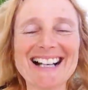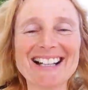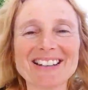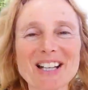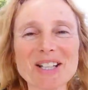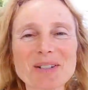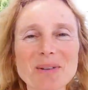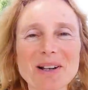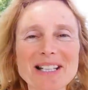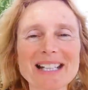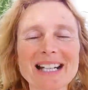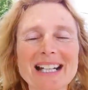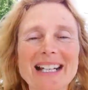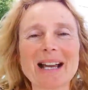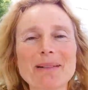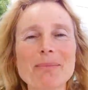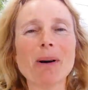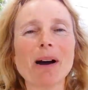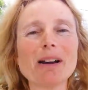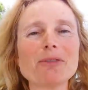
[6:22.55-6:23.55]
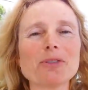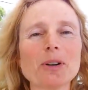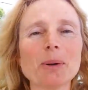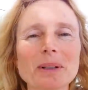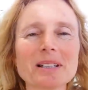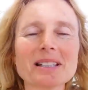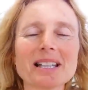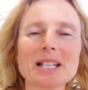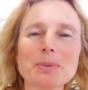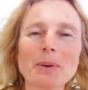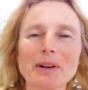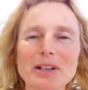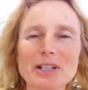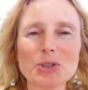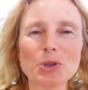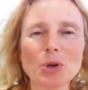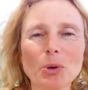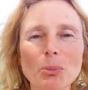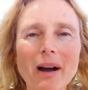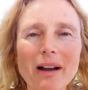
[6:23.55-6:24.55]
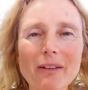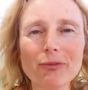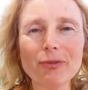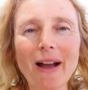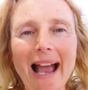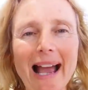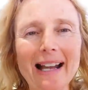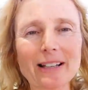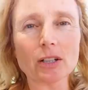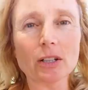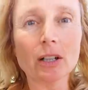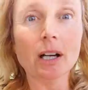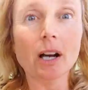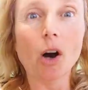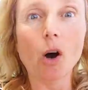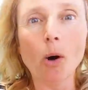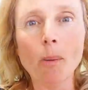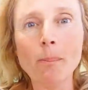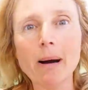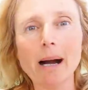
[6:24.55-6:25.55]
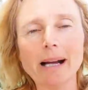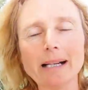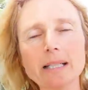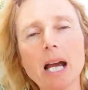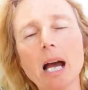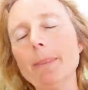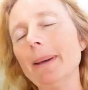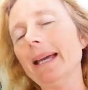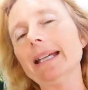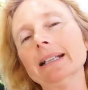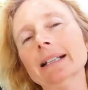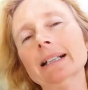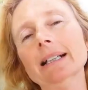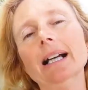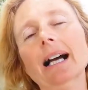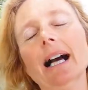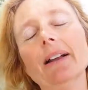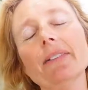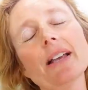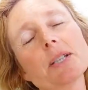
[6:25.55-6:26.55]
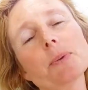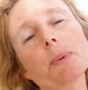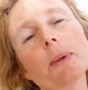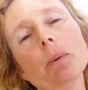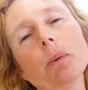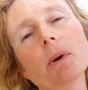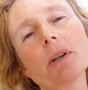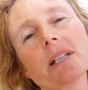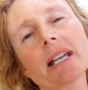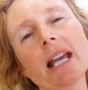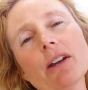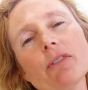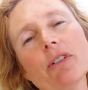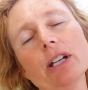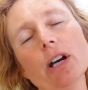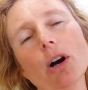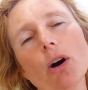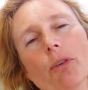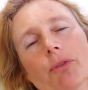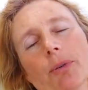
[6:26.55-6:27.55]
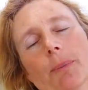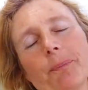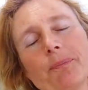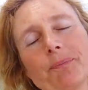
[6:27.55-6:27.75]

That's where it's going to get mine from, because that's where I store my fat, on my tummy, and that's what I want to get rid of.